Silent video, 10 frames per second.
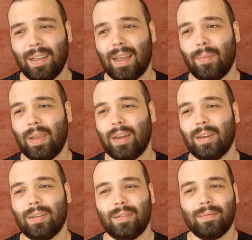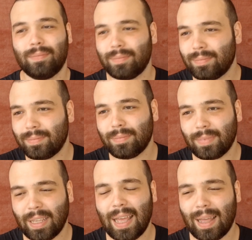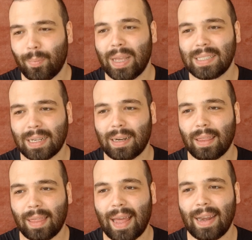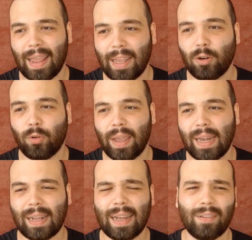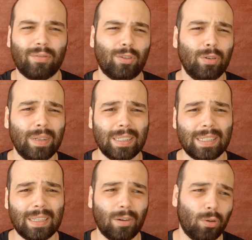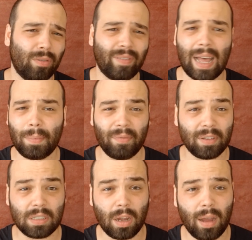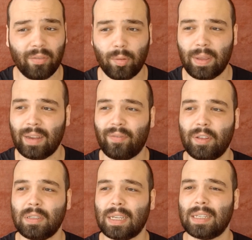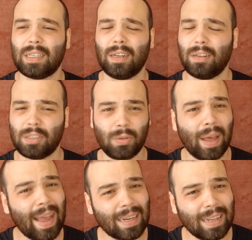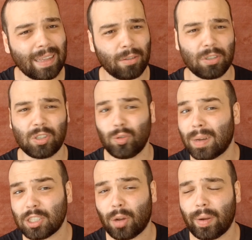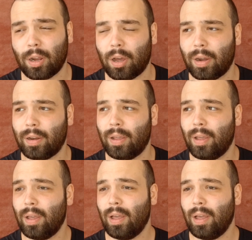I mean, Yeah, basically that 808 kind of ruins the whole vibe of the song for me. It feels like it's a little too hectic. There's too much going on.